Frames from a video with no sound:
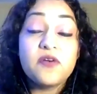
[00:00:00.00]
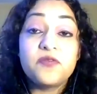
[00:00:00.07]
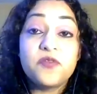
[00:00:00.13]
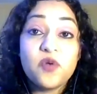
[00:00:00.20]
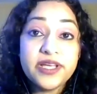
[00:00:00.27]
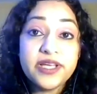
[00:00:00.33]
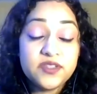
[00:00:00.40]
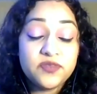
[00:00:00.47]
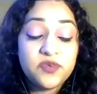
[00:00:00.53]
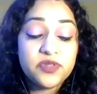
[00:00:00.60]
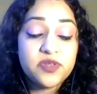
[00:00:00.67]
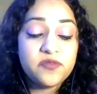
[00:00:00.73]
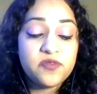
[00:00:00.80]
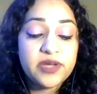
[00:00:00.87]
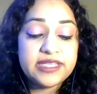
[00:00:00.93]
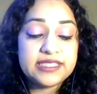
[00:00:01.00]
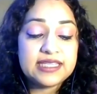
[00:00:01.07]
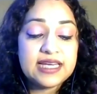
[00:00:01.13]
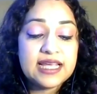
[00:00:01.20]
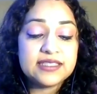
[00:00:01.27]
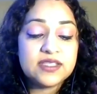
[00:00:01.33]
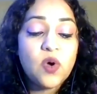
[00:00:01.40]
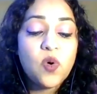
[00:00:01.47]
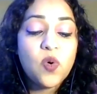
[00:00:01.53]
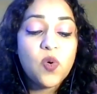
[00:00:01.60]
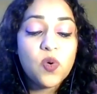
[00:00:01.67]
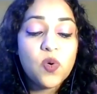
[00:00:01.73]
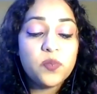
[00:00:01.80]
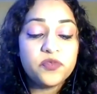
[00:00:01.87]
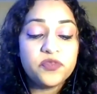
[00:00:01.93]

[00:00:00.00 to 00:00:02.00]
voice for the voiceless, hope